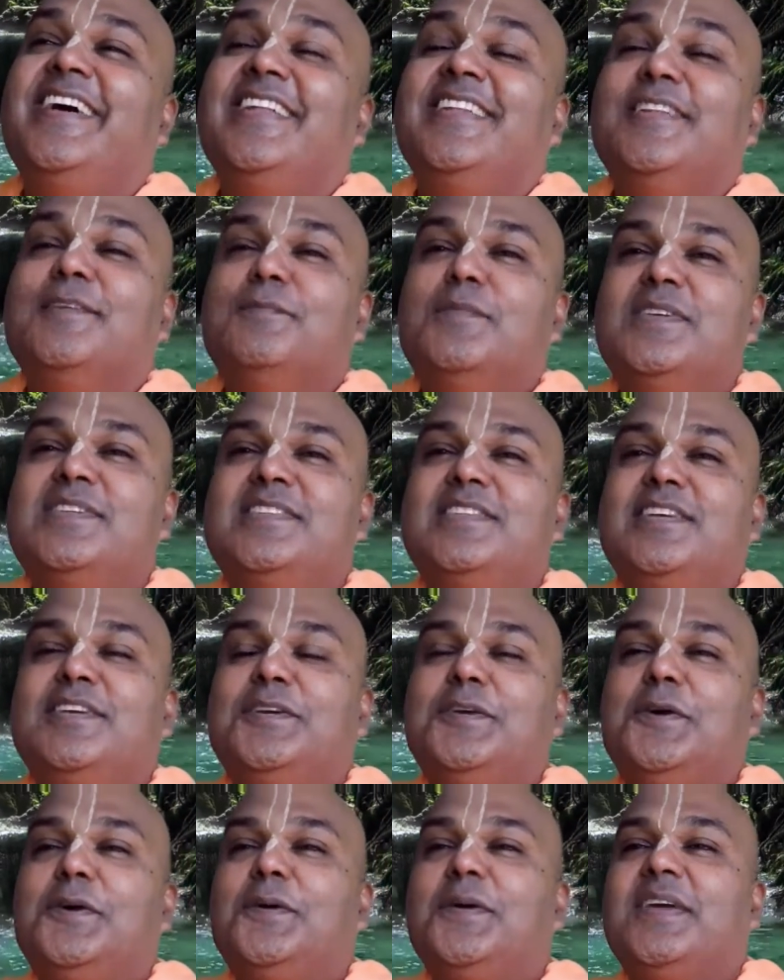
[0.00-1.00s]
The mystic
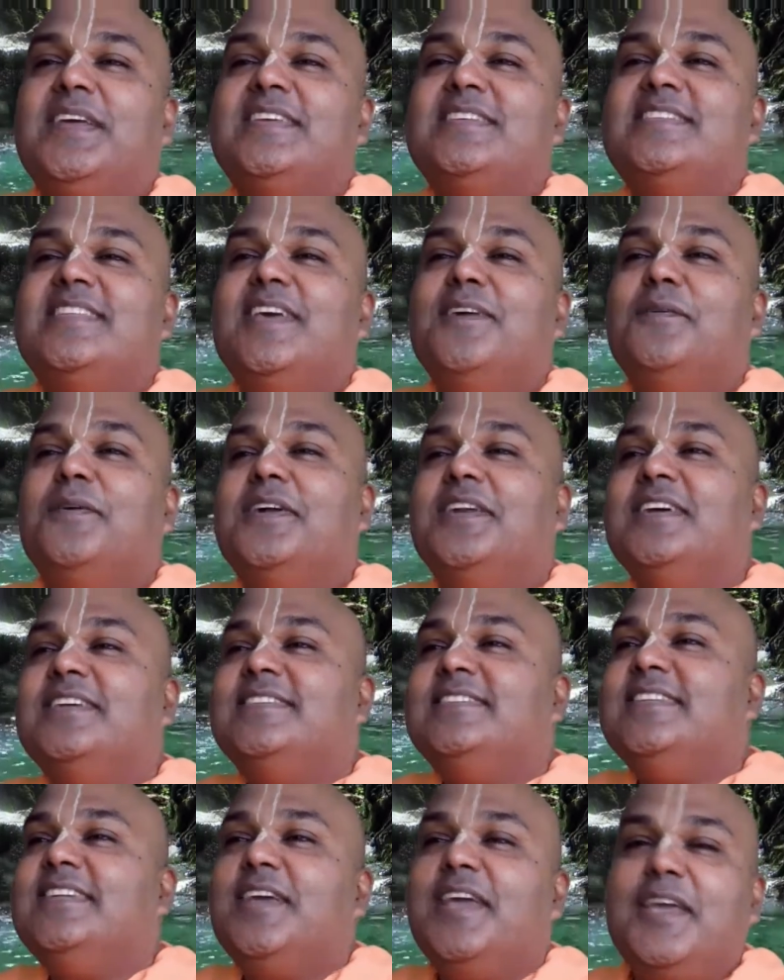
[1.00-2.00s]
yogis, they want to
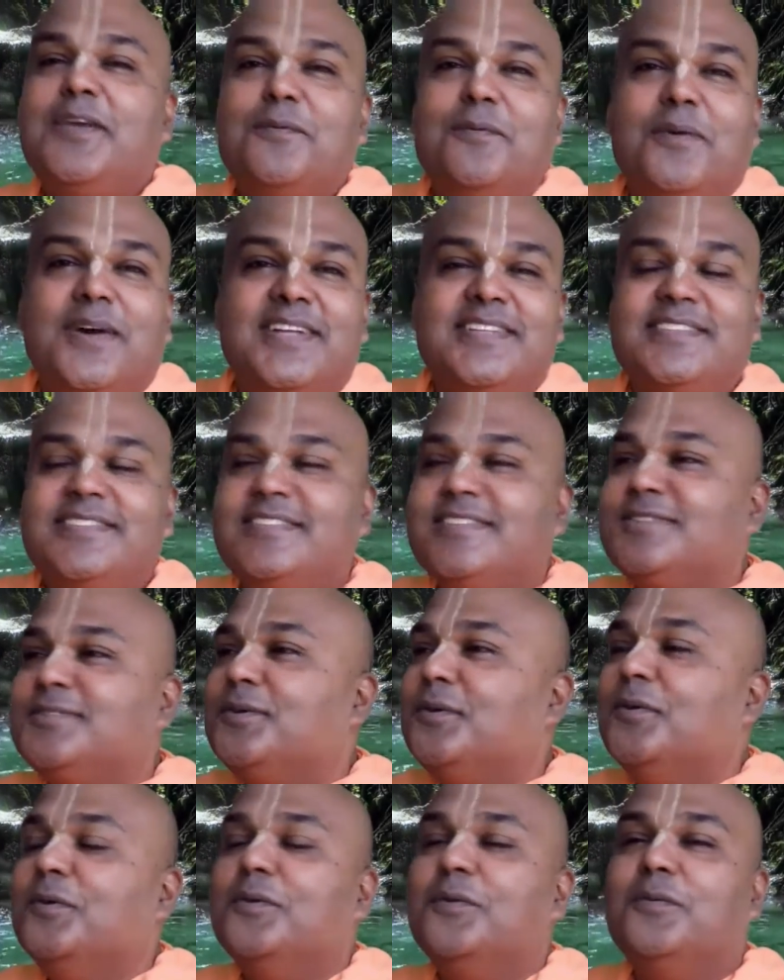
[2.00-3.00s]
see, hey, what's this
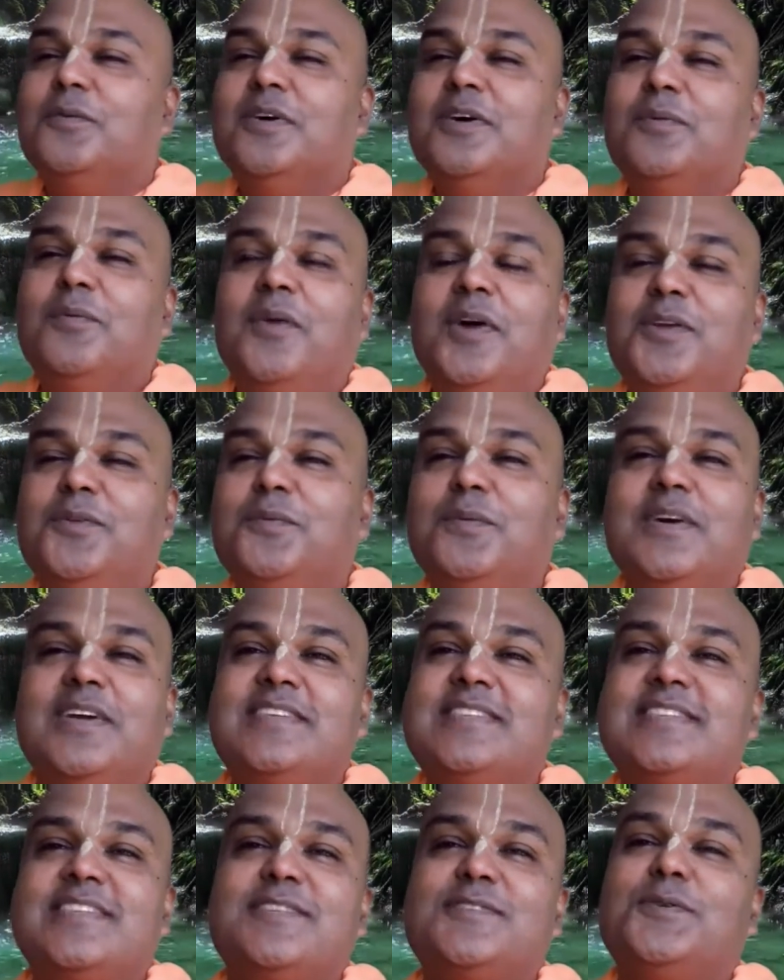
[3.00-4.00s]
whole world? What
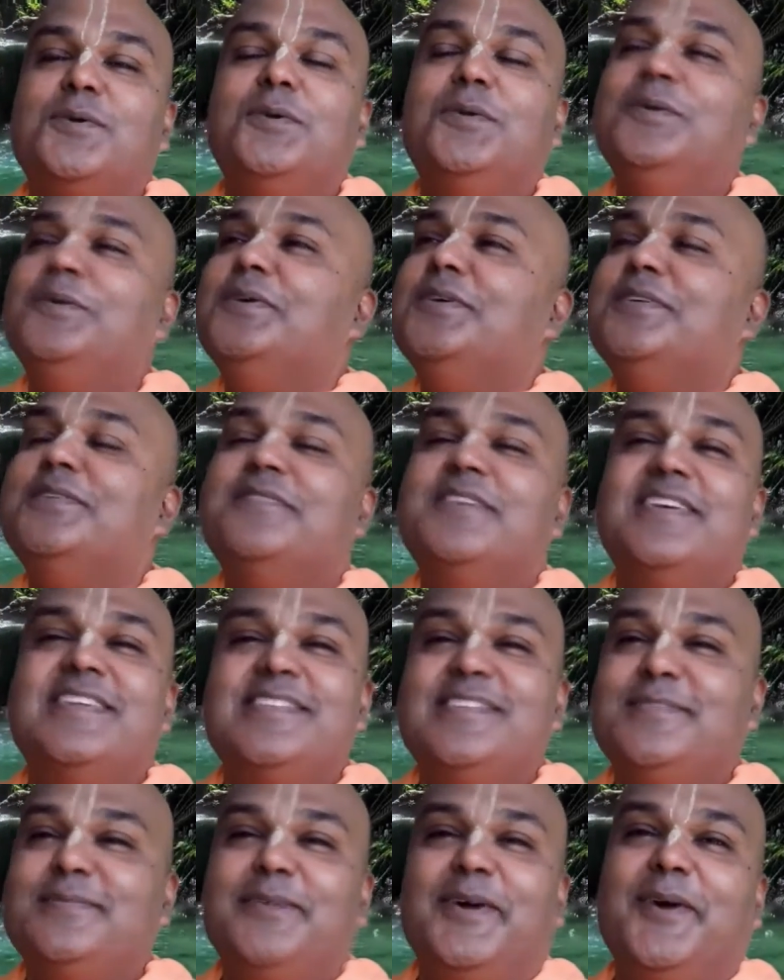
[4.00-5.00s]
was this whole
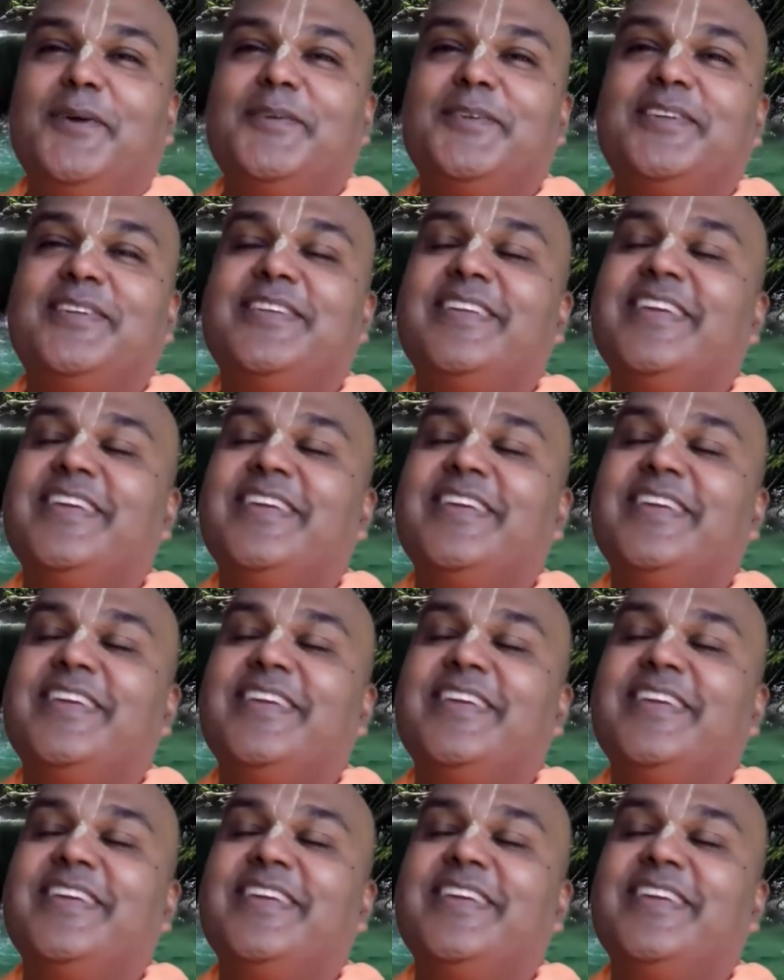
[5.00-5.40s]
universe about?